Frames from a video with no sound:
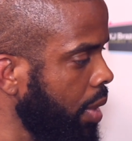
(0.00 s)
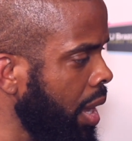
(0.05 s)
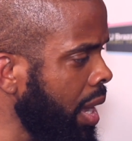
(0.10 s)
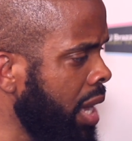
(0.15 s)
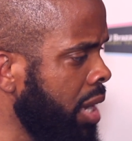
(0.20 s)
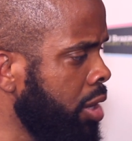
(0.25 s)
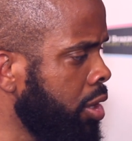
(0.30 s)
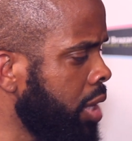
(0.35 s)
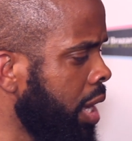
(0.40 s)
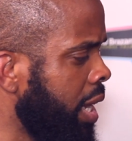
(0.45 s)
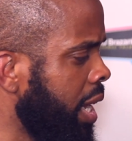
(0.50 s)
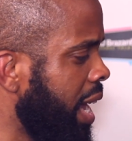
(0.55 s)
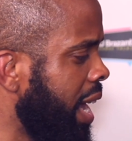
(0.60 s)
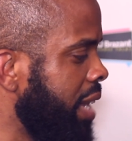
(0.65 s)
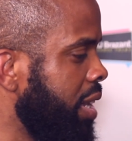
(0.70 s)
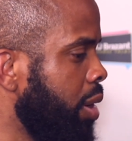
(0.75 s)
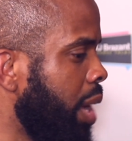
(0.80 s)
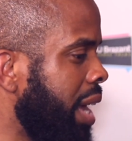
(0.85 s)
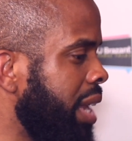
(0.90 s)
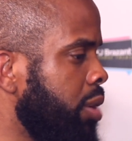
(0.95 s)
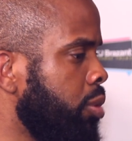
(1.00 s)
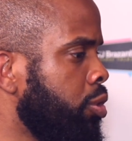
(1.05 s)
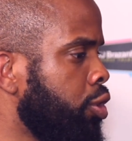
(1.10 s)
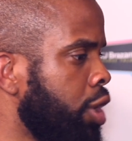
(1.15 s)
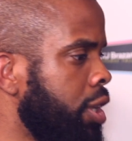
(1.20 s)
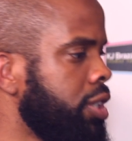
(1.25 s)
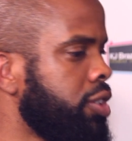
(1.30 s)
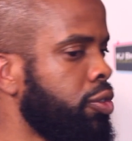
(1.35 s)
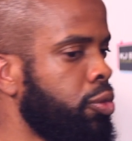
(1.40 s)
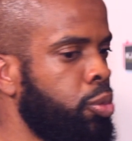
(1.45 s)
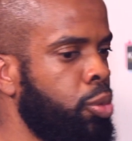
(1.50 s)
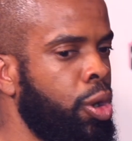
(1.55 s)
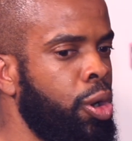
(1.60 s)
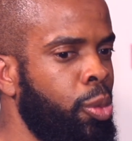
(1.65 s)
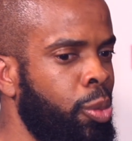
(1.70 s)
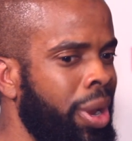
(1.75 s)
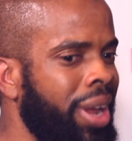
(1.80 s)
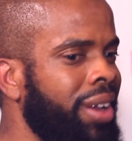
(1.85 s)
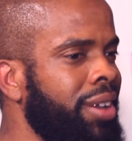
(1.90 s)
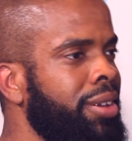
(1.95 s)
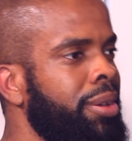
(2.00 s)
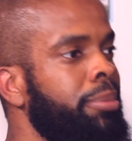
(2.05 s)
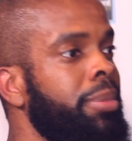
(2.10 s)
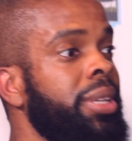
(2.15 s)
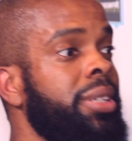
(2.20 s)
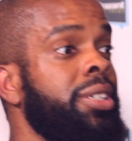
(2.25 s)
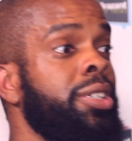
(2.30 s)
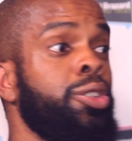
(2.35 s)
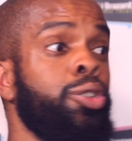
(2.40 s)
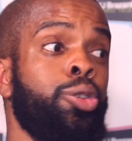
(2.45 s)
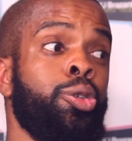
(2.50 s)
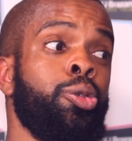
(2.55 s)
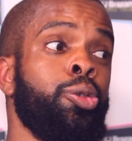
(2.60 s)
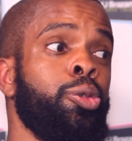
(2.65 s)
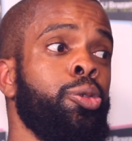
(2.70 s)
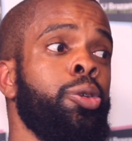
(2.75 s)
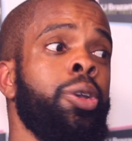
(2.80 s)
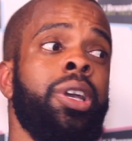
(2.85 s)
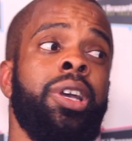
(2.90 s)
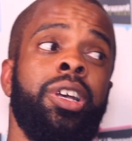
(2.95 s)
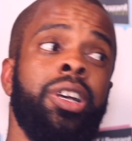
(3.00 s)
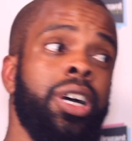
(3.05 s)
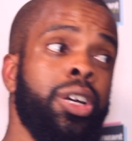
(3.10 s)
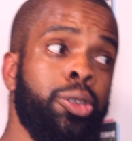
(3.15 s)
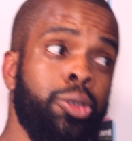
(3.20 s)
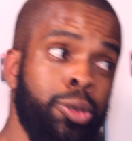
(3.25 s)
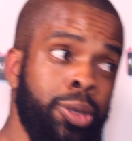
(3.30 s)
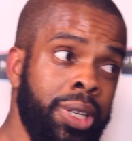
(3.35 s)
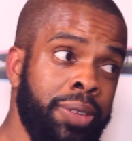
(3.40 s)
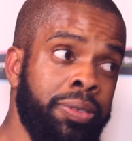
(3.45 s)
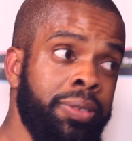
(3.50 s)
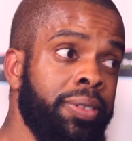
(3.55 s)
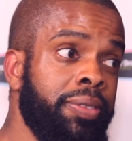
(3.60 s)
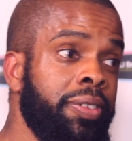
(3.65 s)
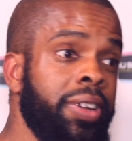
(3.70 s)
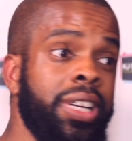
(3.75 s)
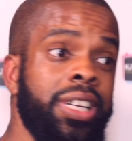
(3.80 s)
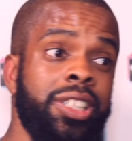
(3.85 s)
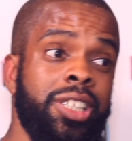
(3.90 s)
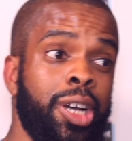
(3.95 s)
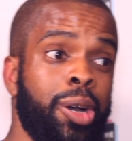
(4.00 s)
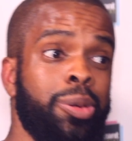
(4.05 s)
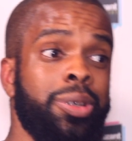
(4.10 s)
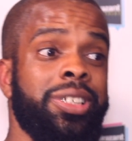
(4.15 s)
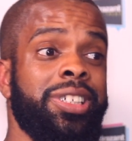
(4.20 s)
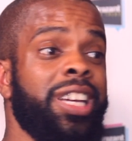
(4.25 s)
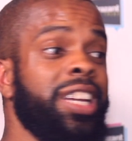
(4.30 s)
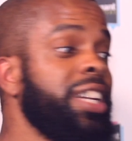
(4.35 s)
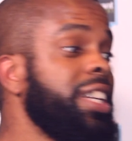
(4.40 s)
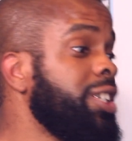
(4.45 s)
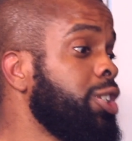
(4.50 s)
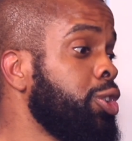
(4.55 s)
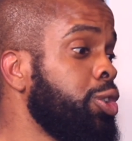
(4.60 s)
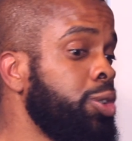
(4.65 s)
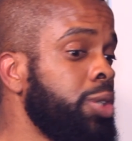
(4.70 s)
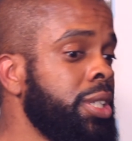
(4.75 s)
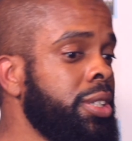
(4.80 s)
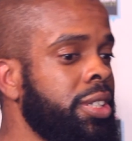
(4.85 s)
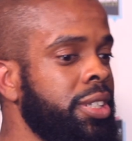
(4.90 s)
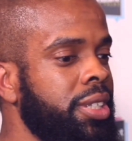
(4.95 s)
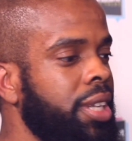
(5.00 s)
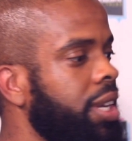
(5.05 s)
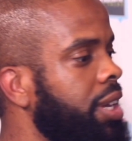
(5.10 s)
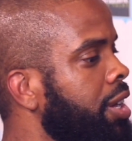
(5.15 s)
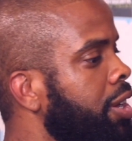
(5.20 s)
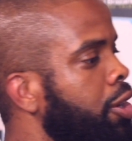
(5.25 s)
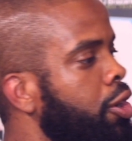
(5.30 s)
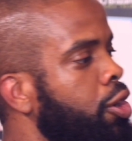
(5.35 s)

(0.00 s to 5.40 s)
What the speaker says: and in terms of what we're committed to, are two different things. I was saying this to you yesterday.